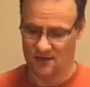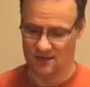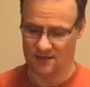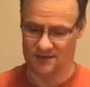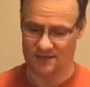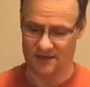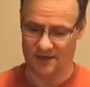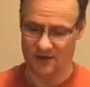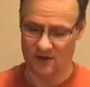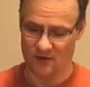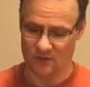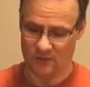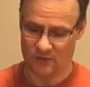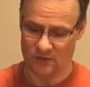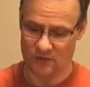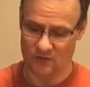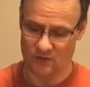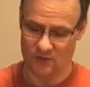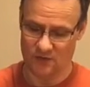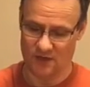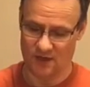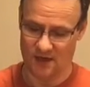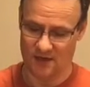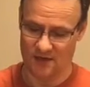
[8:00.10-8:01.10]
to help
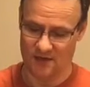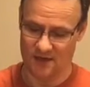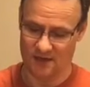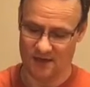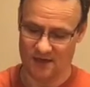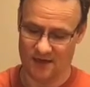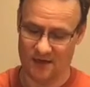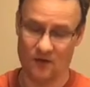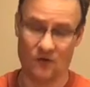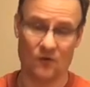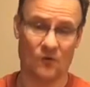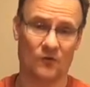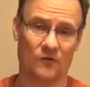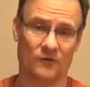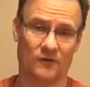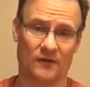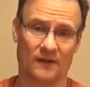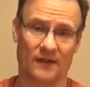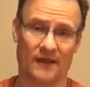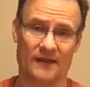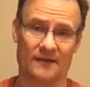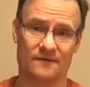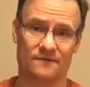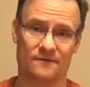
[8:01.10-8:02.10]
you and they can hold the
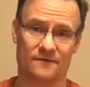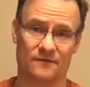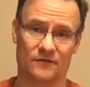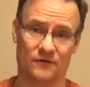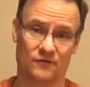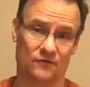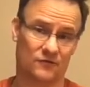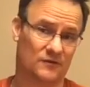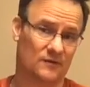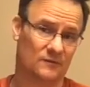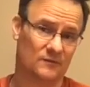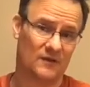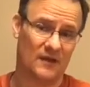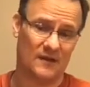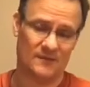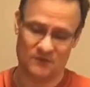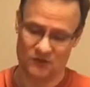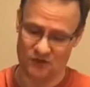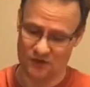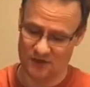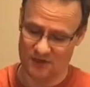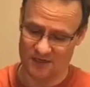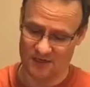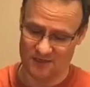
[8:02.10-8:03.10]
light for you. Sometimes
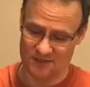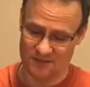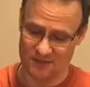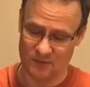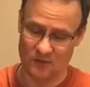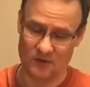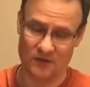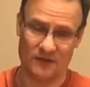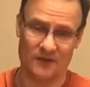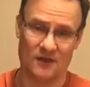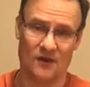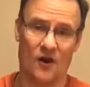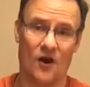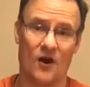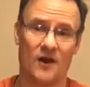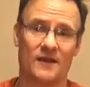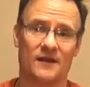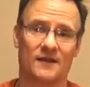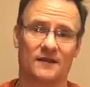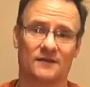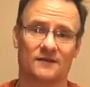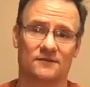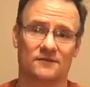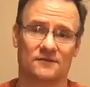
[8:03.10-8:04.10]
you can get someone in the
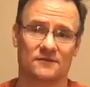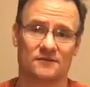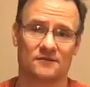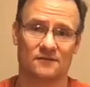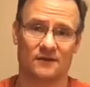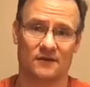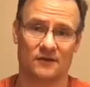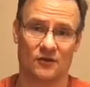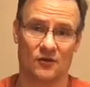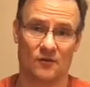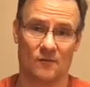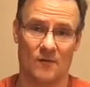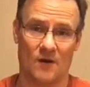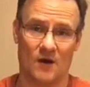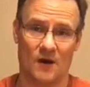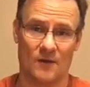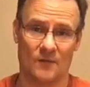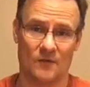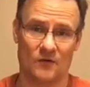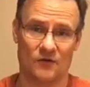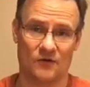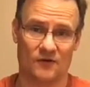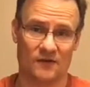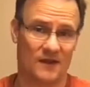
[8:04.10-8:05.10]
audience, like your mom
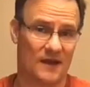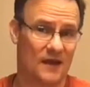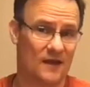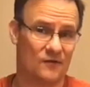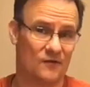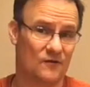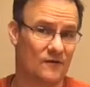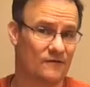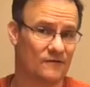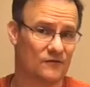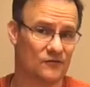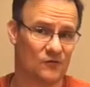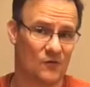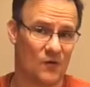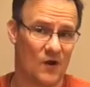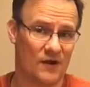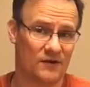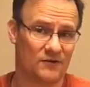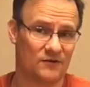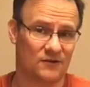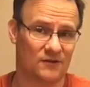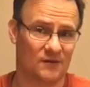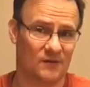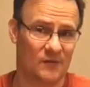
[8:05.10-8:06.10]
or your dad, whoever's
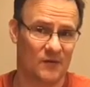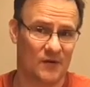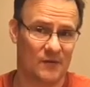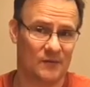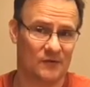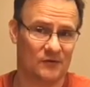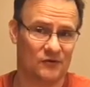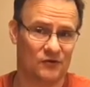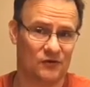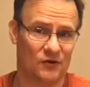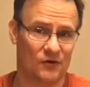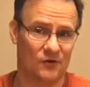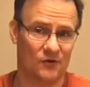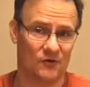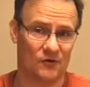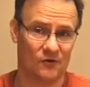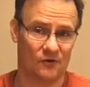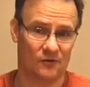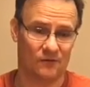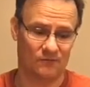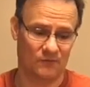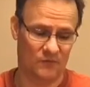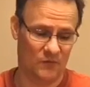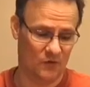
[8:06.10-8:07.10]
watching the puppet show,
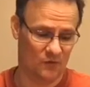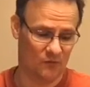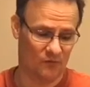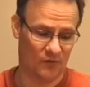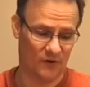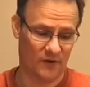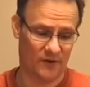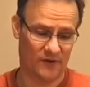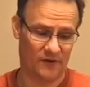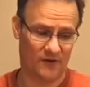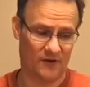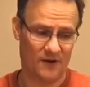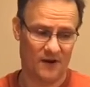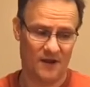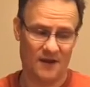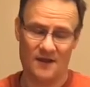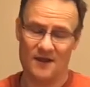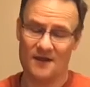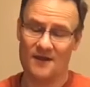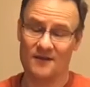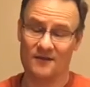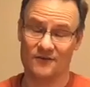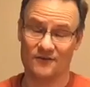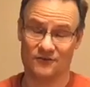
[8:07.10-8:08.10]
your brother,
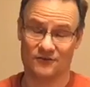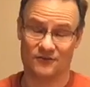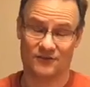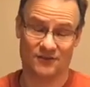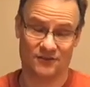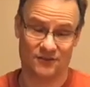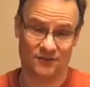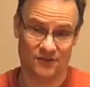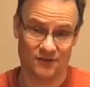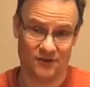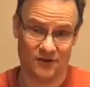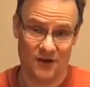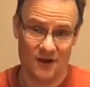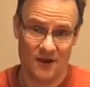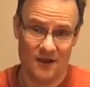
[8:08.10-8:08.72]
your sister,